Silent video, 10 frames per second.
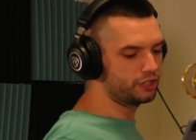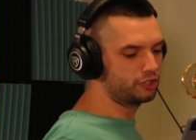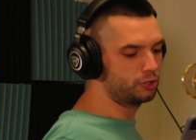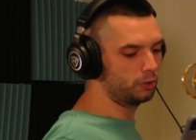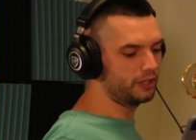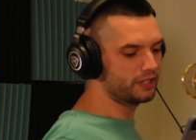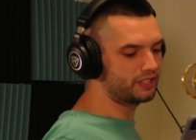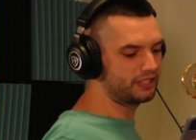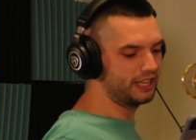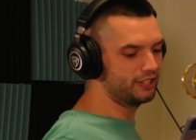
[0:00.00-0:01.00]
Julius
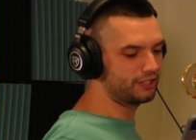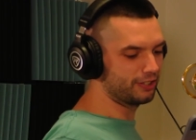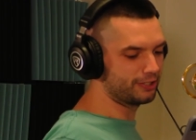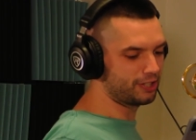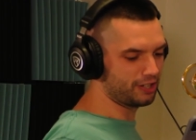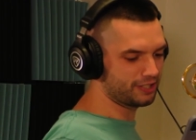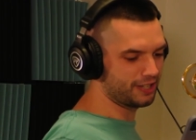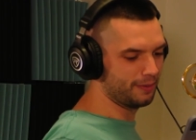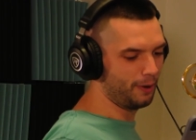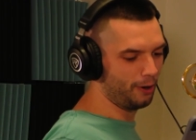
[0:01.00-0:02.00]
Caesar,
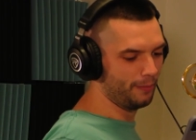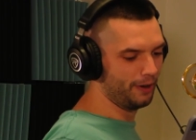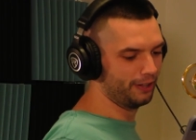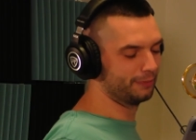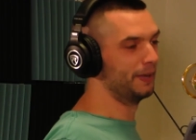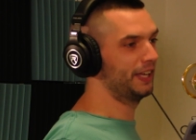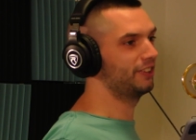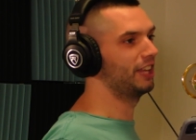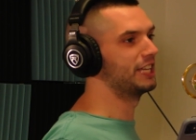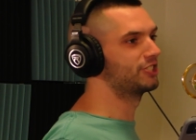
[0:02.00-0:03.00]
Tuskahoma,
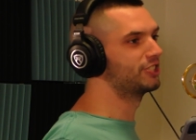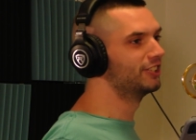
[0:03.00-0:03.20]
McLish.